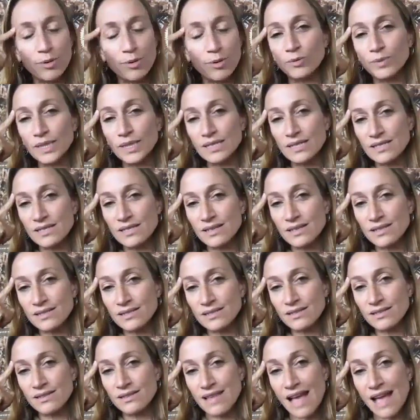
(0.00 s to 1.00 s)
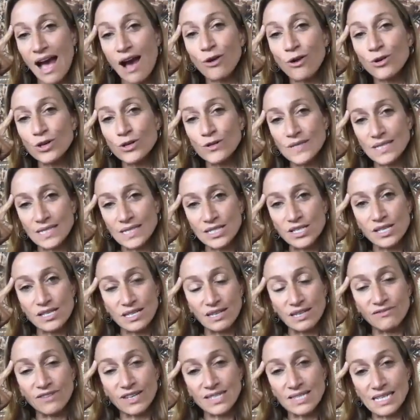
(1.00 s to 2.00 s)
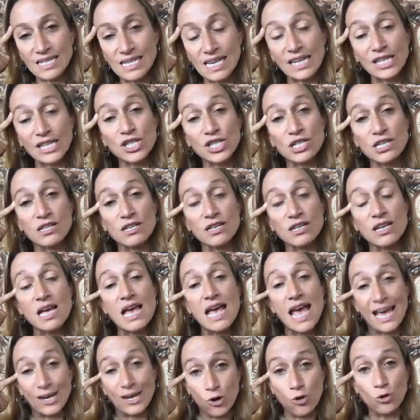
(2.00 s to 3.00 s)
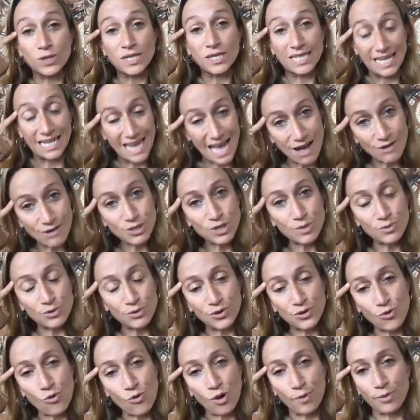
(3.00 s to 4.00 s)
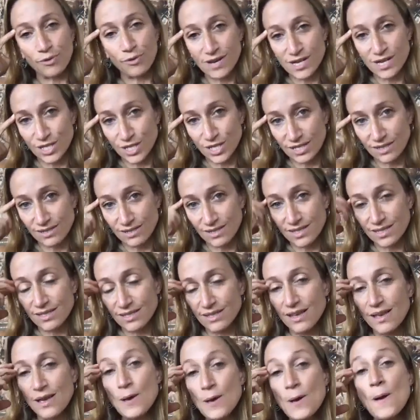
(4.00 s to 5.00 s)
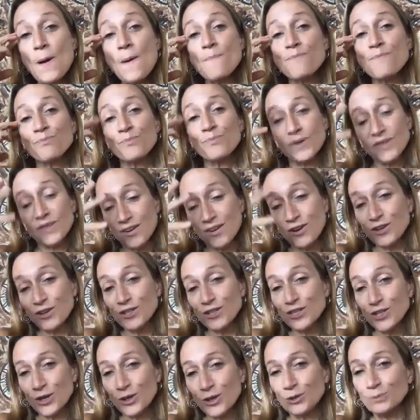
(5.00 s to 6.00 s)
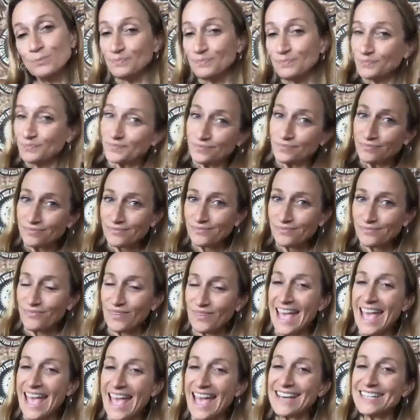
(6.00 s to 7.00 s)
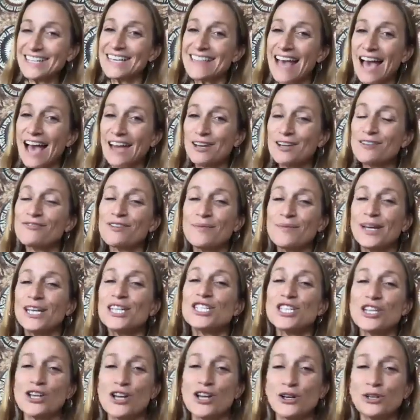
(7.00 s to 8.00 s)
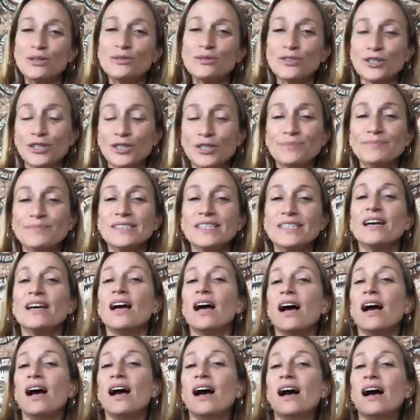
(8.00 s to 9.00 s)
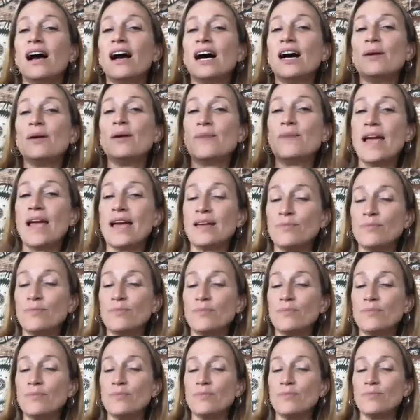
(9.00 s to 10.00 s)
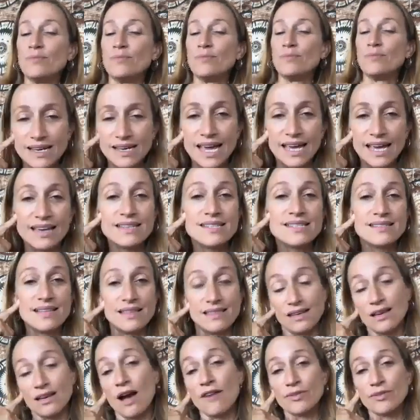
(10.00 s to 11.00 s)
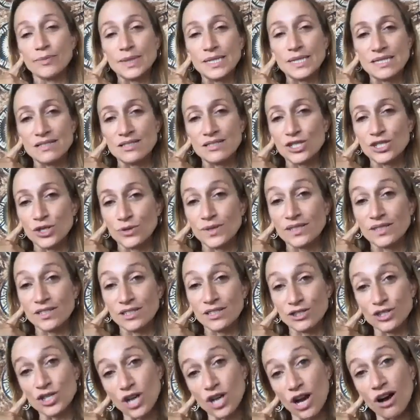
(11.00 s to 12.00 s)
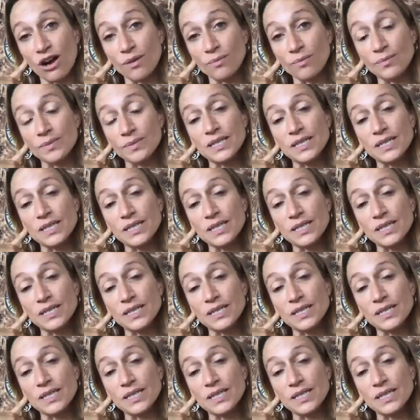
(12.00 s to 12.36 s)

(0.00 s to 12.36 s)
because this now goes into the investigation and holding accountable the corporations. But then also handing that information over and being able to make a case that the government isn't doing their job.